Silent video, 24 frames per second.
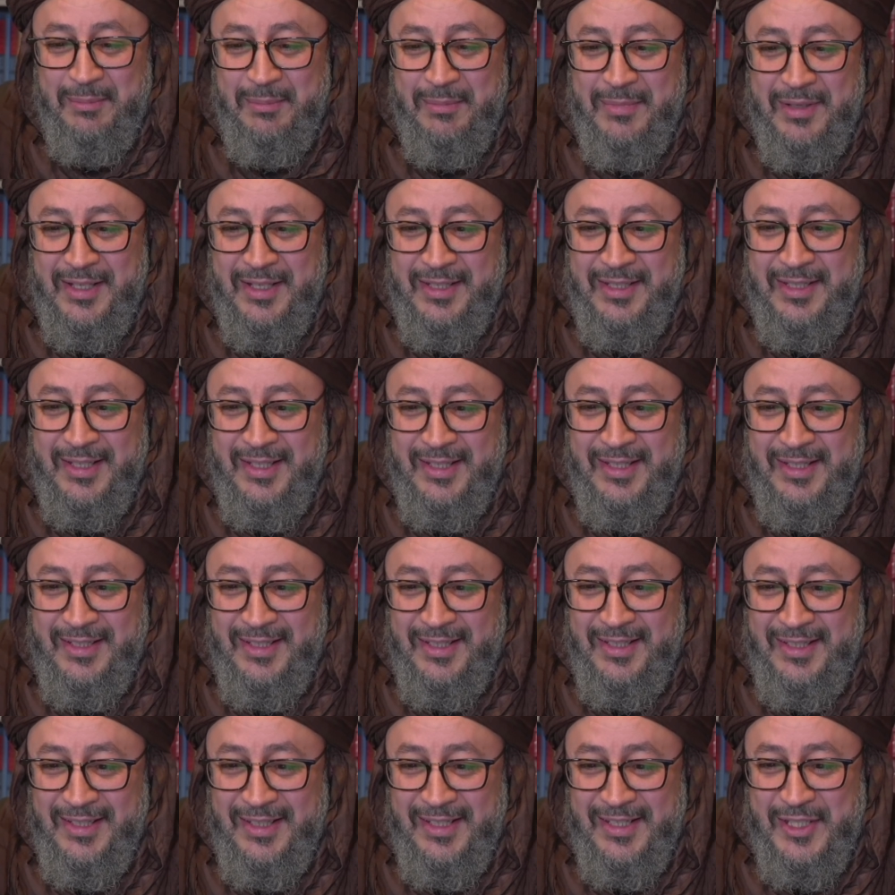
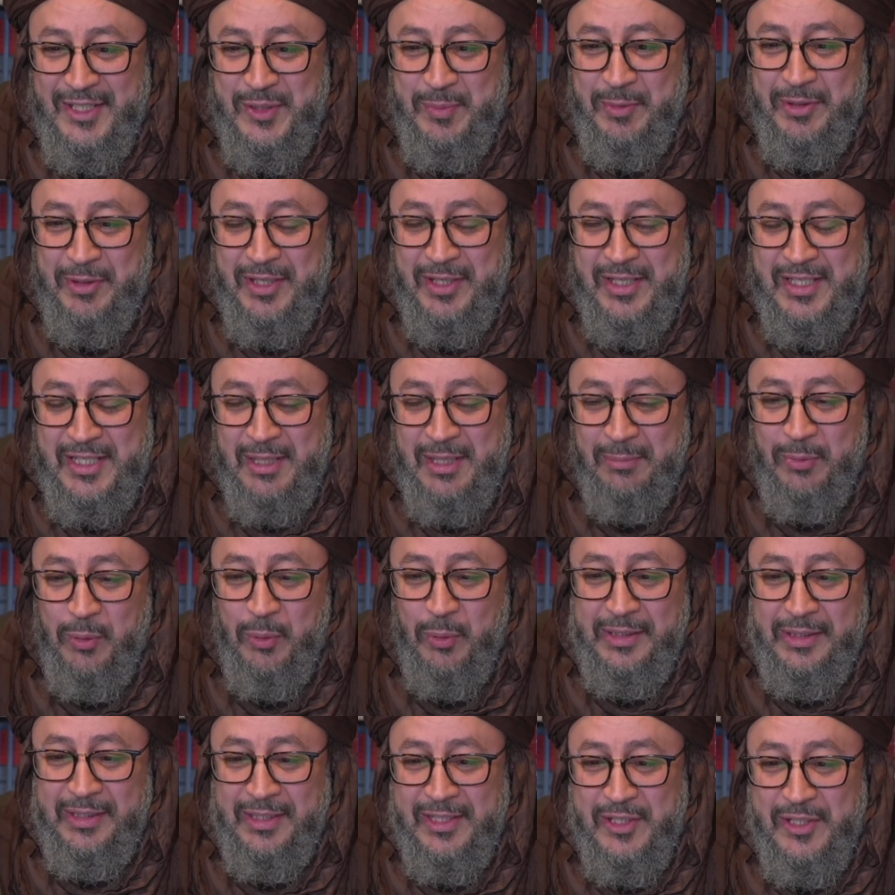
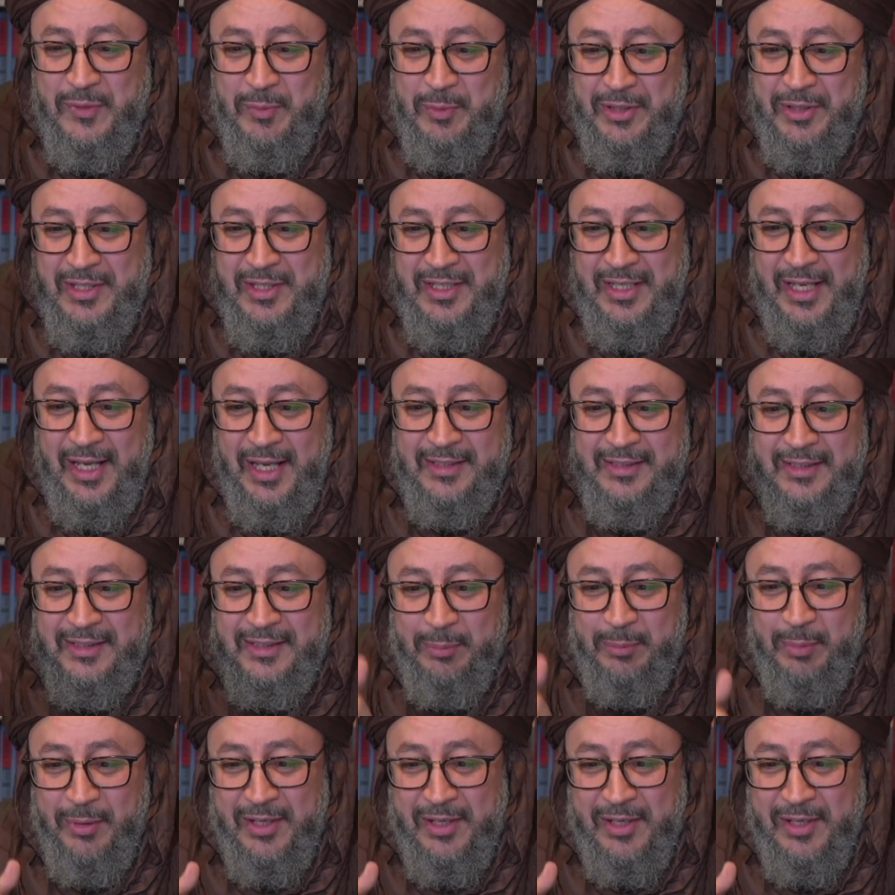lowly experience they had in the